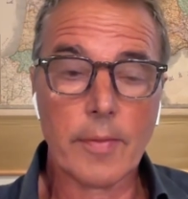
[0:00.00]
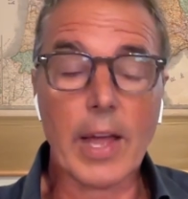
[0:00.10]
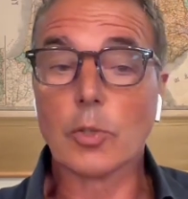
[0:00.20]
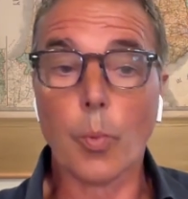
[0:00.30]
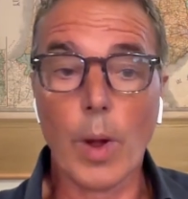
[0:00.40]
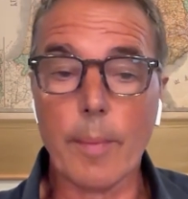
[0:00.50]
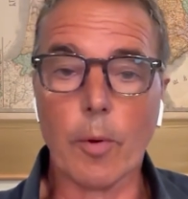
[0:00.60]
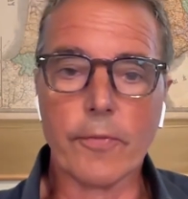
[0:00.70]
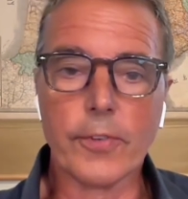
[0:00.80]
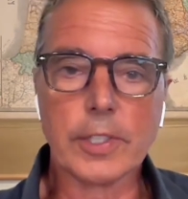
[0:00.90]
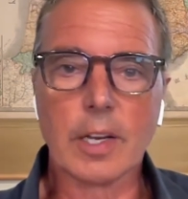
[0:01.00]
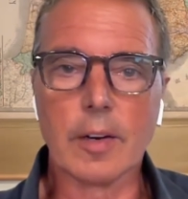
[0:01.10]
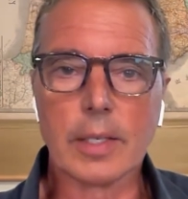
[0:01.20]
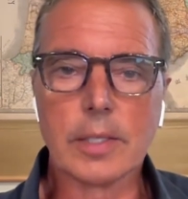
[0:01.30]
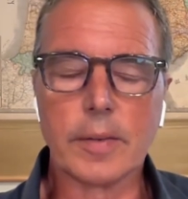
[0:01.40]
That's way more
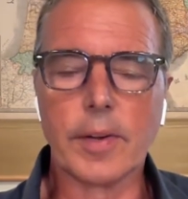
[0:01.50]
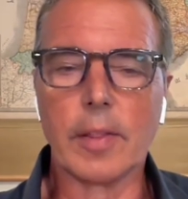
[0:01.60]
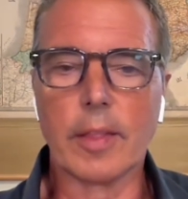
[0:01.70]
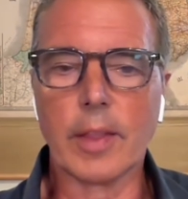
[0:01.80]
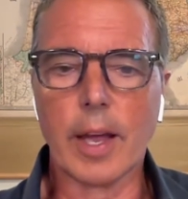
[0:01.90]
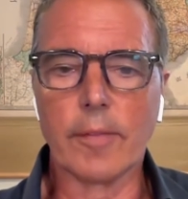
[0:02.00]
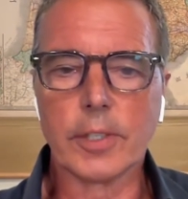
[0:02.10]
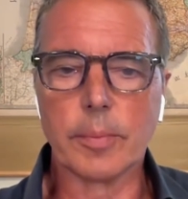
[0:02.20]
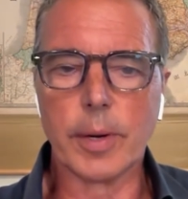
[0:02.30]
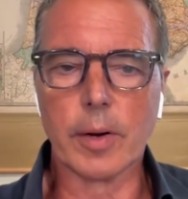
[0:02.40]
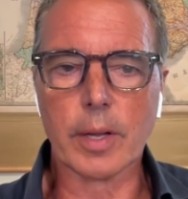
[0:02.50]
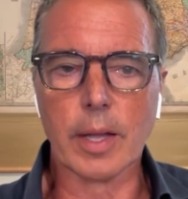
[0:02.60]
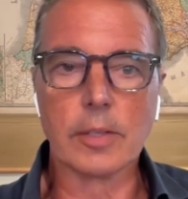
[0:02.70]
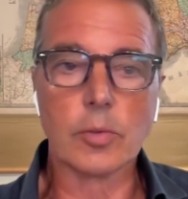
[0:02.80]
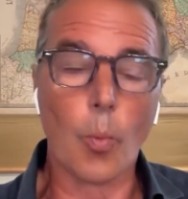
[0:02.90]
physical activity than the average
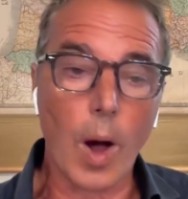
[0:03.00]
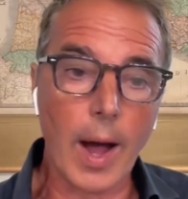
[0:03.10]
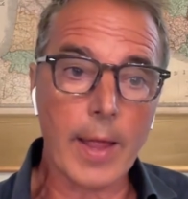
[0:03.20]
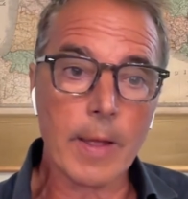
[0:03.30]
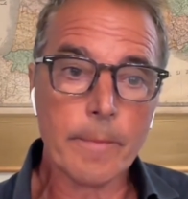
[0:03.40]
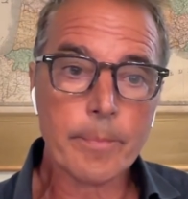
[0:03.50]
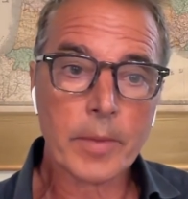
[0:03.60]
American gets. Why?